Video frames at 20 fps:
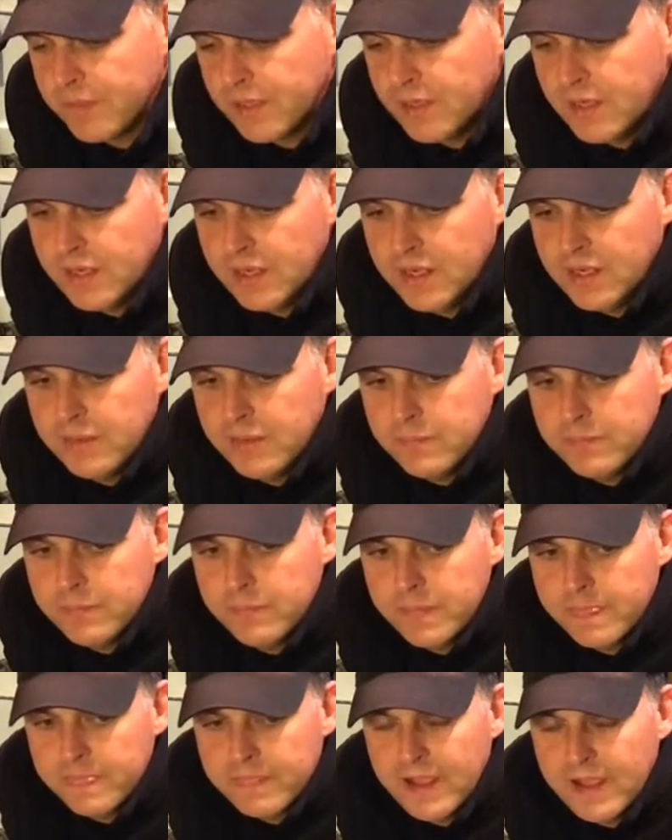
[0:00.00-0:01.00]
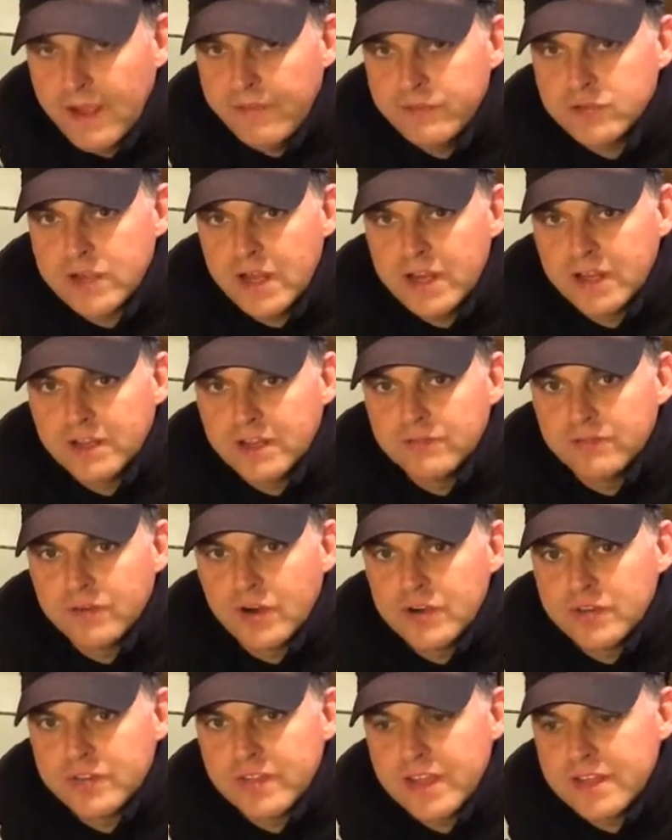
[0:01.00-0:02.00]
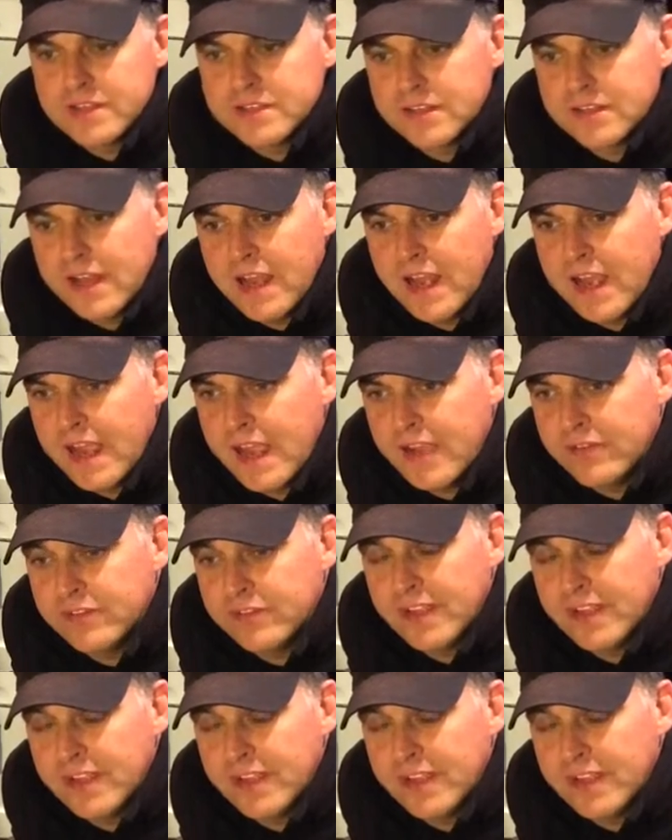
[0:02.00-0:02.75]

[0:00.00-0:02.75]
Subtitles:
I've tried to convert things that I have,